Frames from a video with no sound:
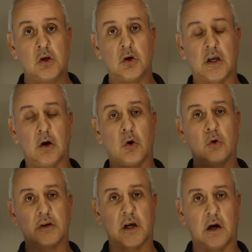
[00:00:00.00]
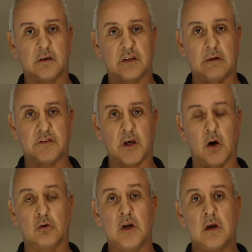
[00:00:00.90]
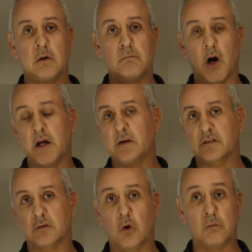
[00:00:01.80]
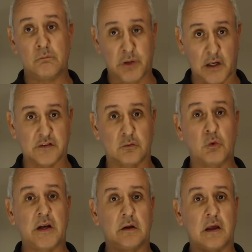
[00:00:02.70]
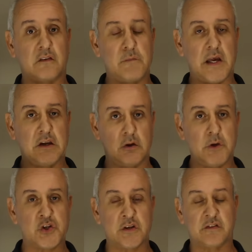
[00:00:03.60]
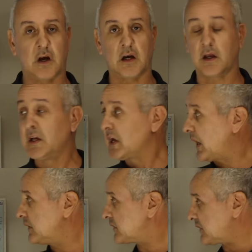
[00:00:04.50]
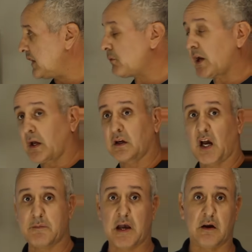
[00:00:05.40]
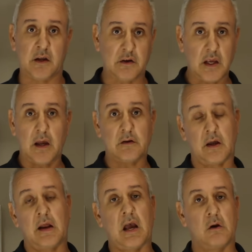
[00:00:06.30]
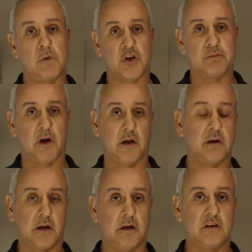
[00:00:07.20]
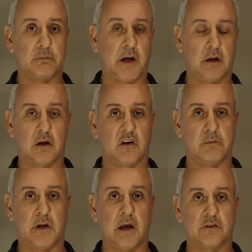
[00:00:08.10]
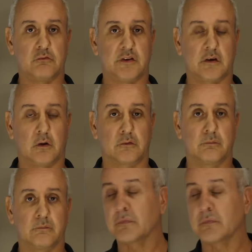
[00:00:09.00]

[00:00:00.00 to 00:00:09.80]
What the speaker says: Look at all the cars they've sold, minus or plus whether they've met the emissions target, and see where they come out at the end and how much money they need to pay the government as a result.